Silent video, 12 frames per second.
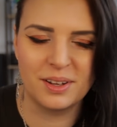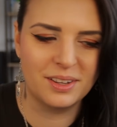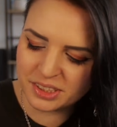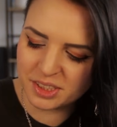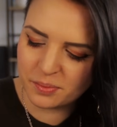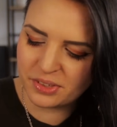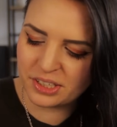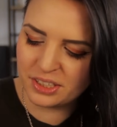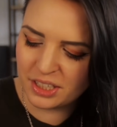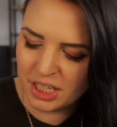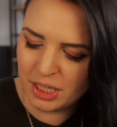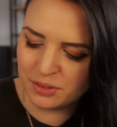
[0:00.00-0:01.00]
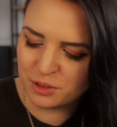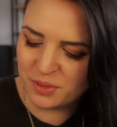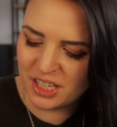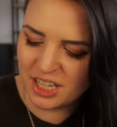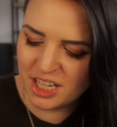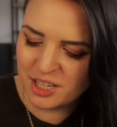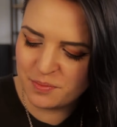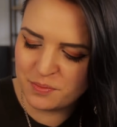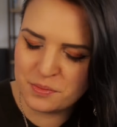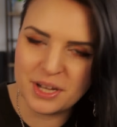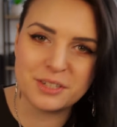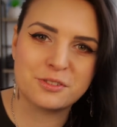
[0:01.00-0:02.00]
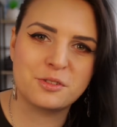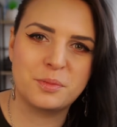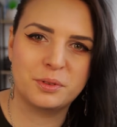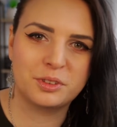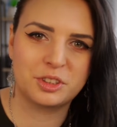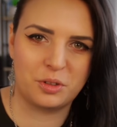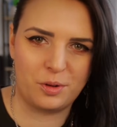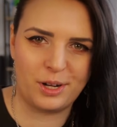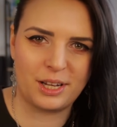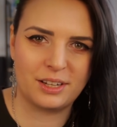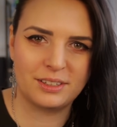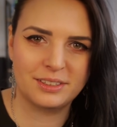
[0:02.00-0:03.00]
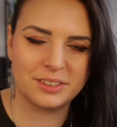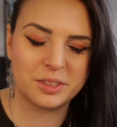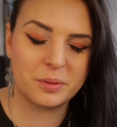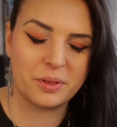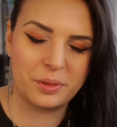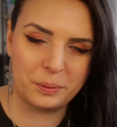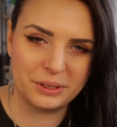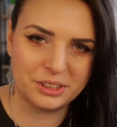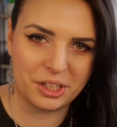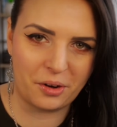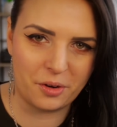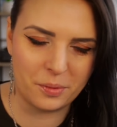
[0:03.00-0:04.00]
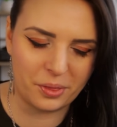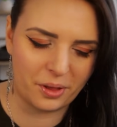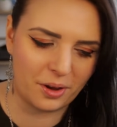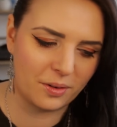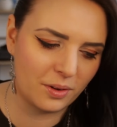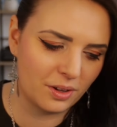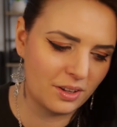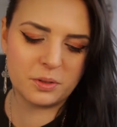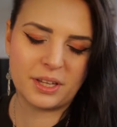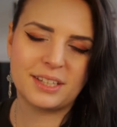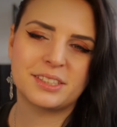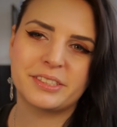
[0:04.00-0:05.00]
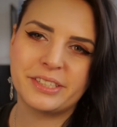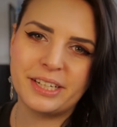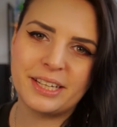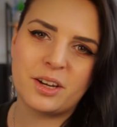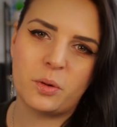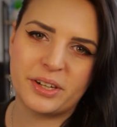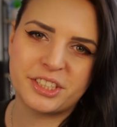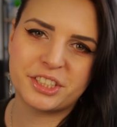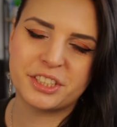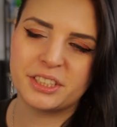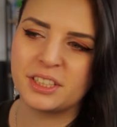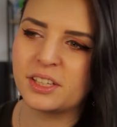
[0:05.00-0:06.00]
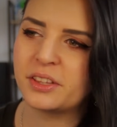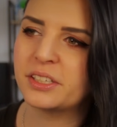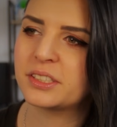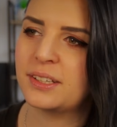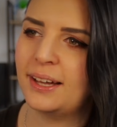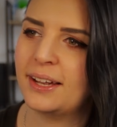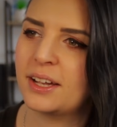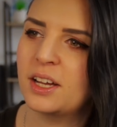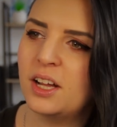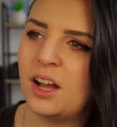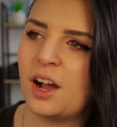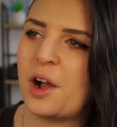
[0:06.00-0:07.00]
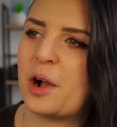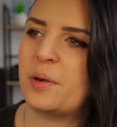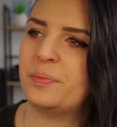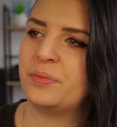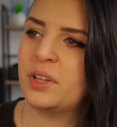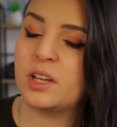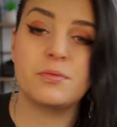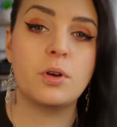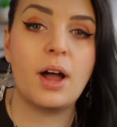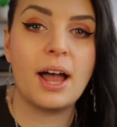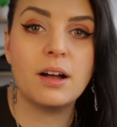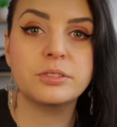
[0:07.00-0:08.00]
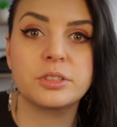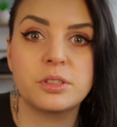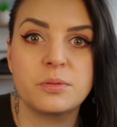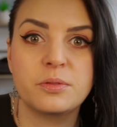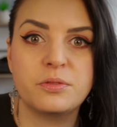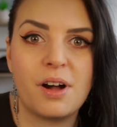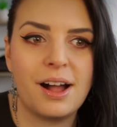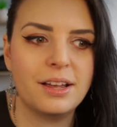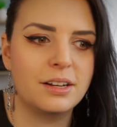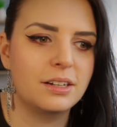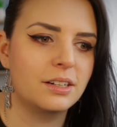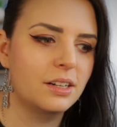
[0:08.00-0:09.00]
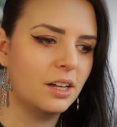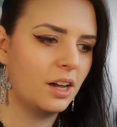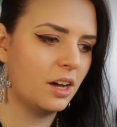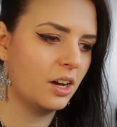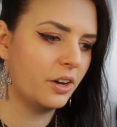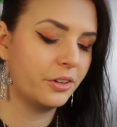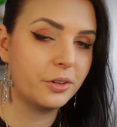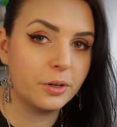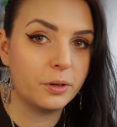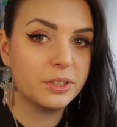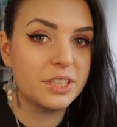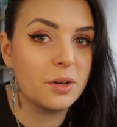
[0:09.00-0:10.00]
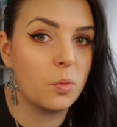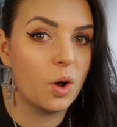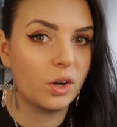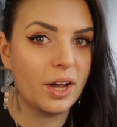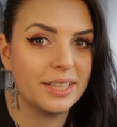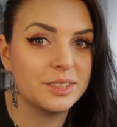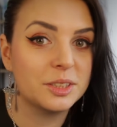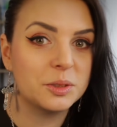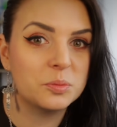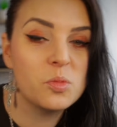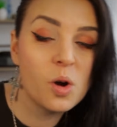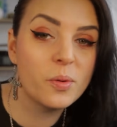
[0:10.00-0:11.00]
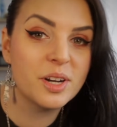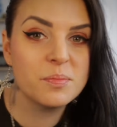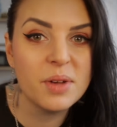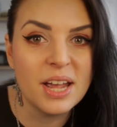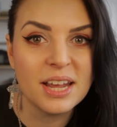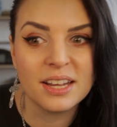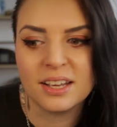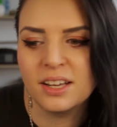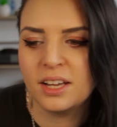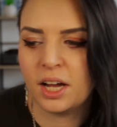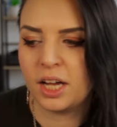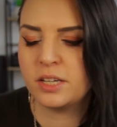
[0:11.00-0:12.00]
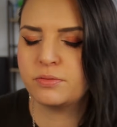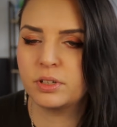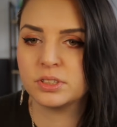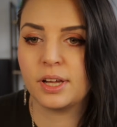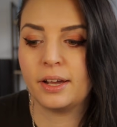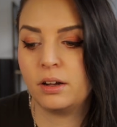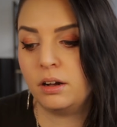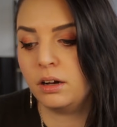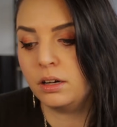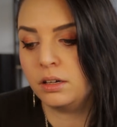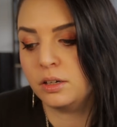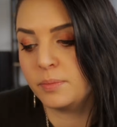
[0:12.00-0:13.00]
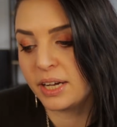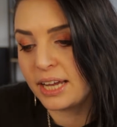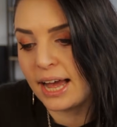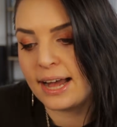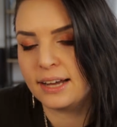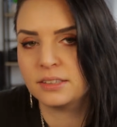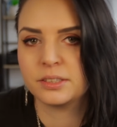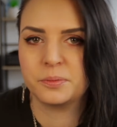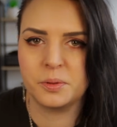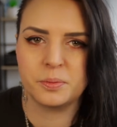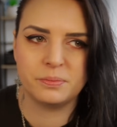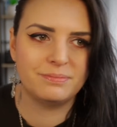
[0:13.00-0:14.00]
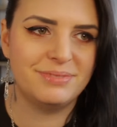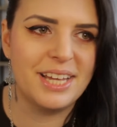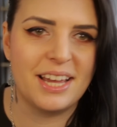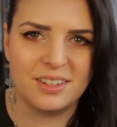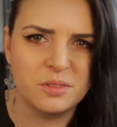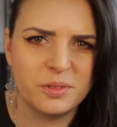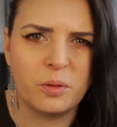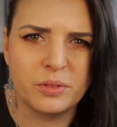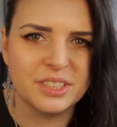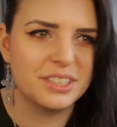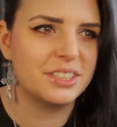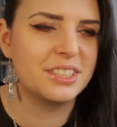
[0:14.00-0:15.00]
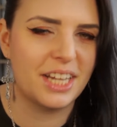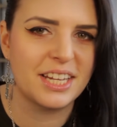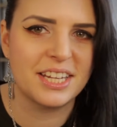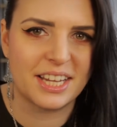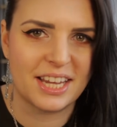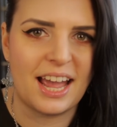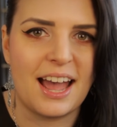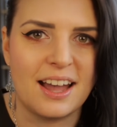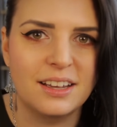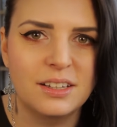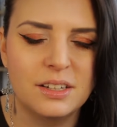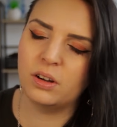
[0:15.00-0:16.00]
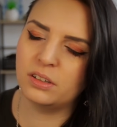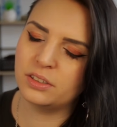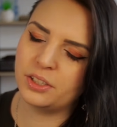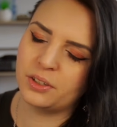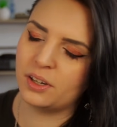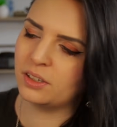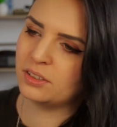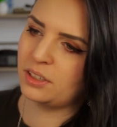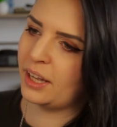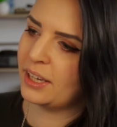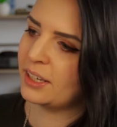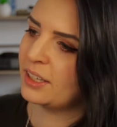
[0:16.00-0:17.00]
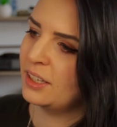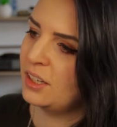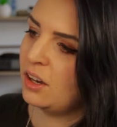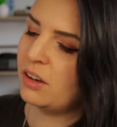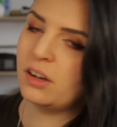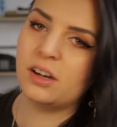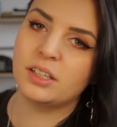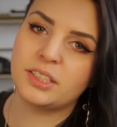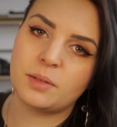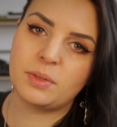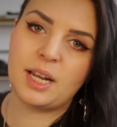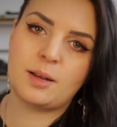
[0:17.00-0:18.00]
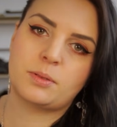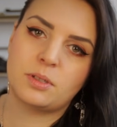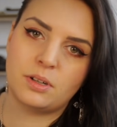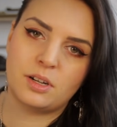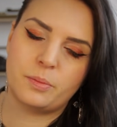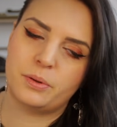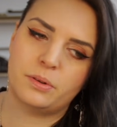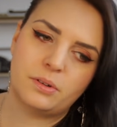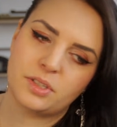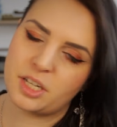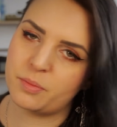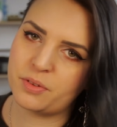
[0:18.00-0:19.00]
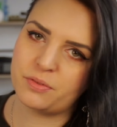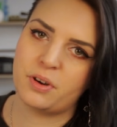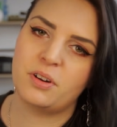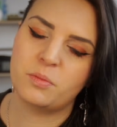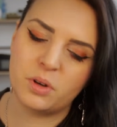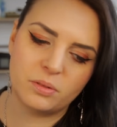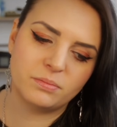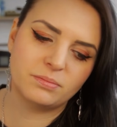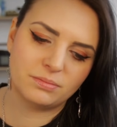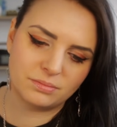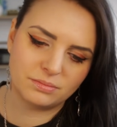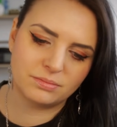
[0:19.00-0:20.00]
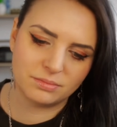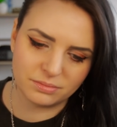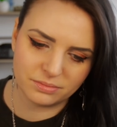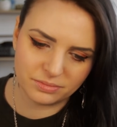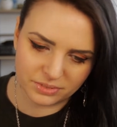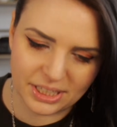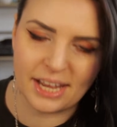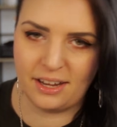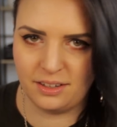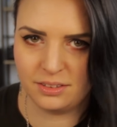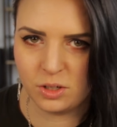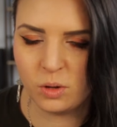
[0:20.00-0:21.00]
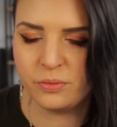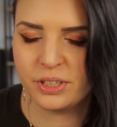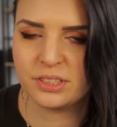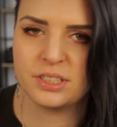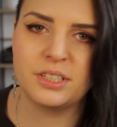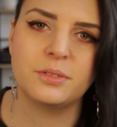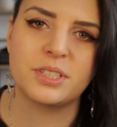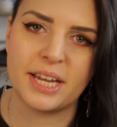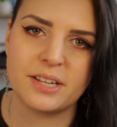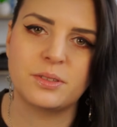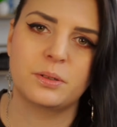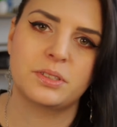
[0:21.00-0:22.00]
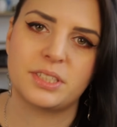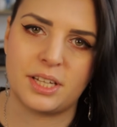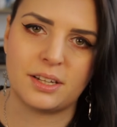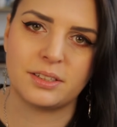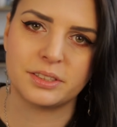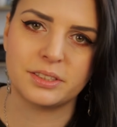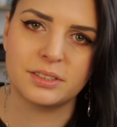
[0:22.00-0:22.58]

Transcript: But it's something that gives me immeasurable joy, so I thought I'd share it with you. You know that silly question that's like, if your house is on fire and you could only take one item, what would it be? And everyone's like, oh, my cat. So, well, yeah, obviously you'd take your cat. Or, you know, like, oh, I'd take my laptop or I'd take my phone. Well, yeah, obviously you take those things.